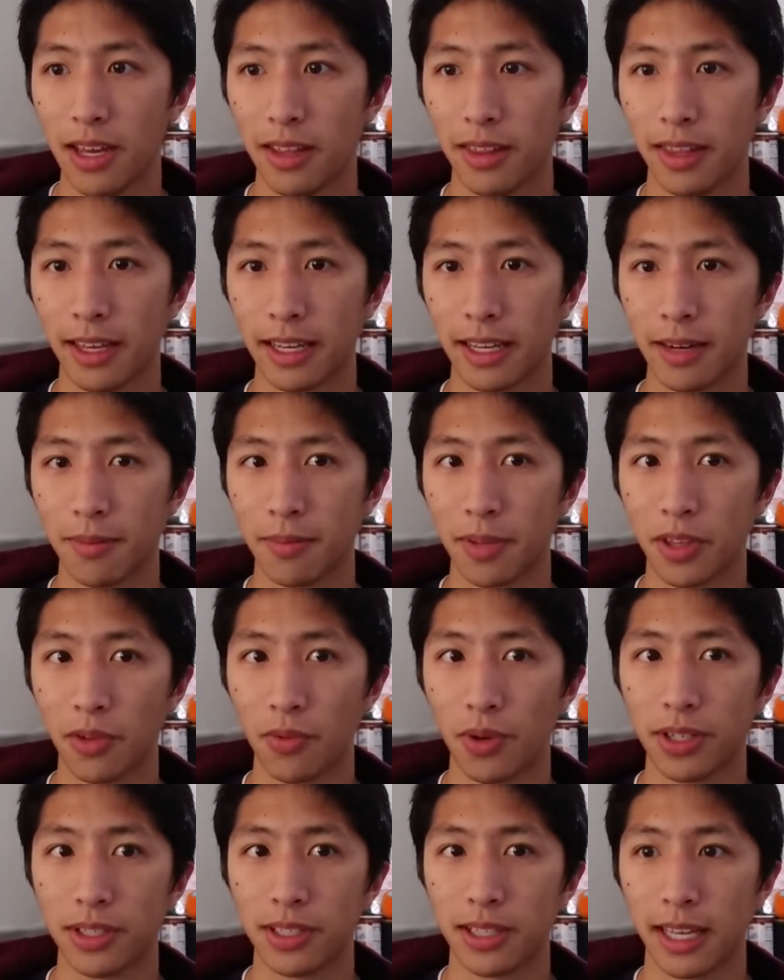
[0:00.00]
they can be the
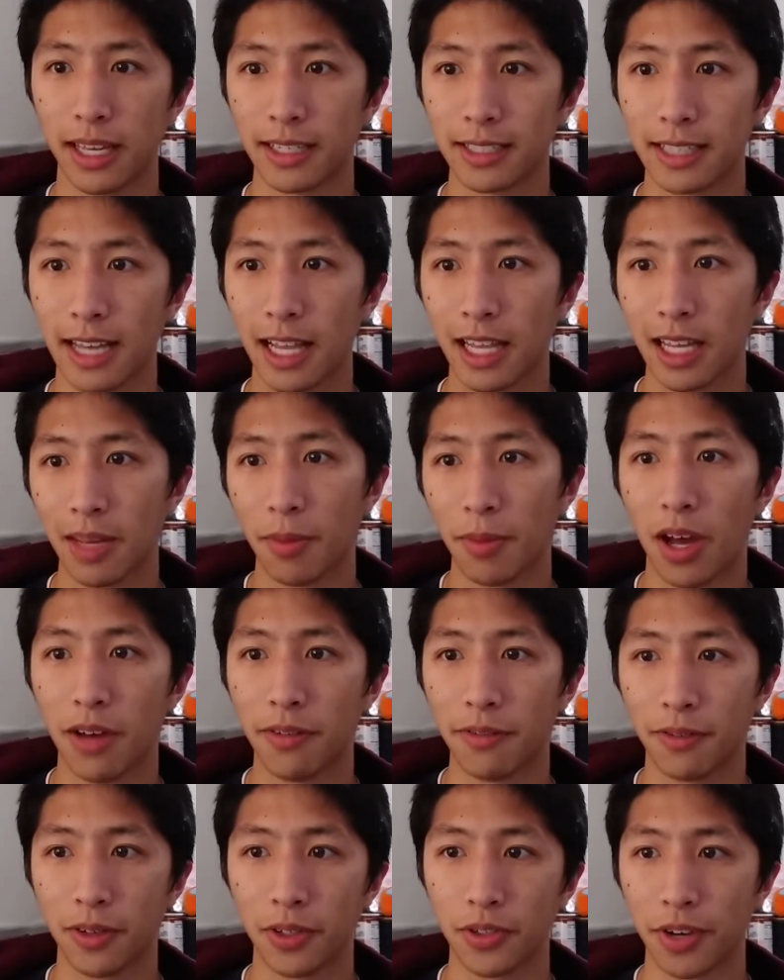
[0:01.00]
one to like tell him
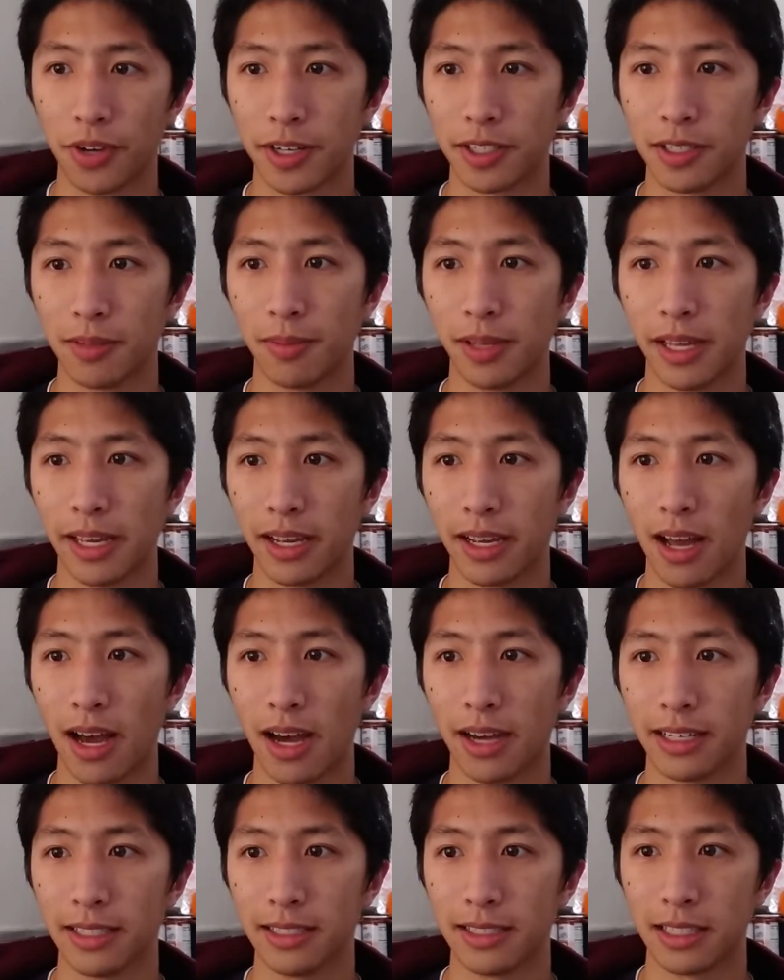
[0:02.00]
off for trying to play
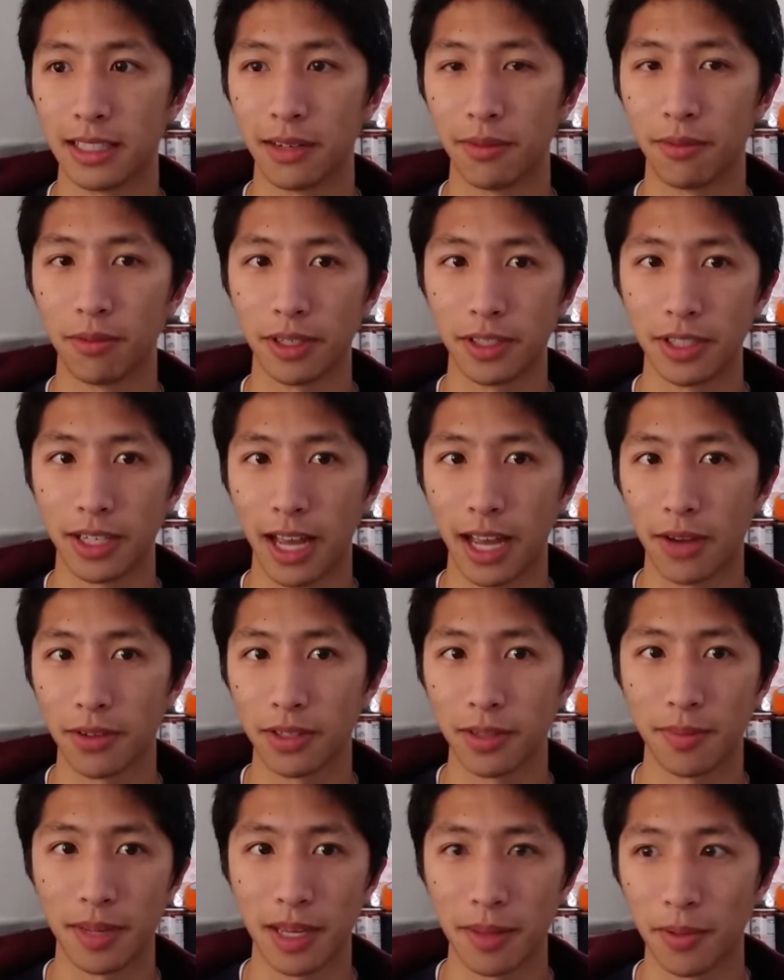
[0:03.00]
God instead of reaching out
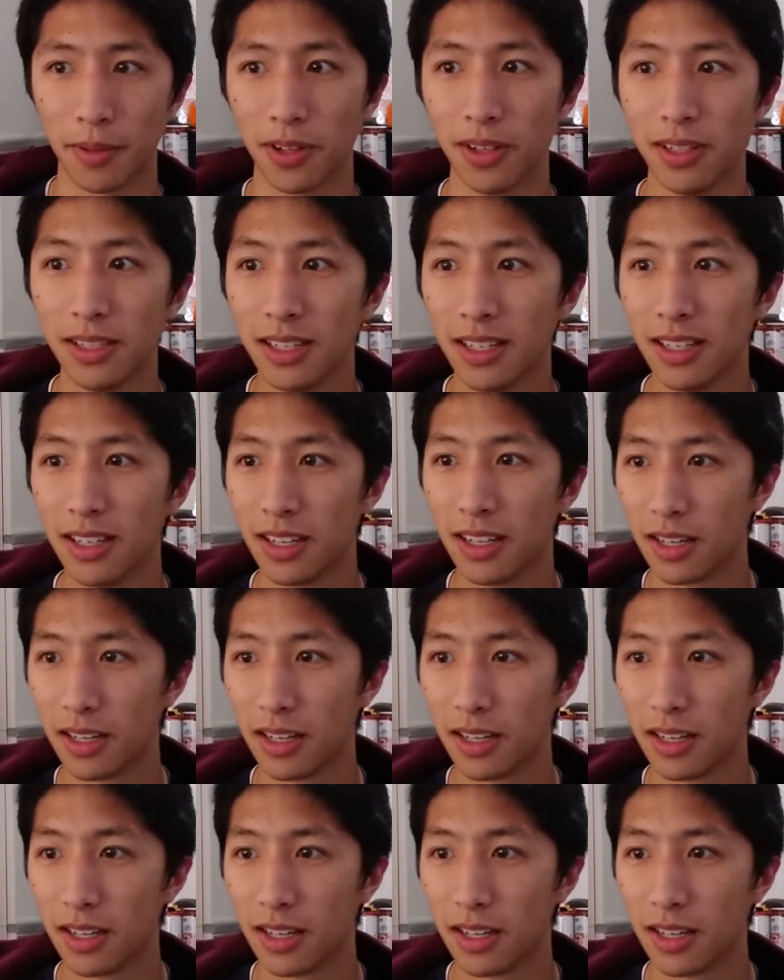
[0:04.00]
to people.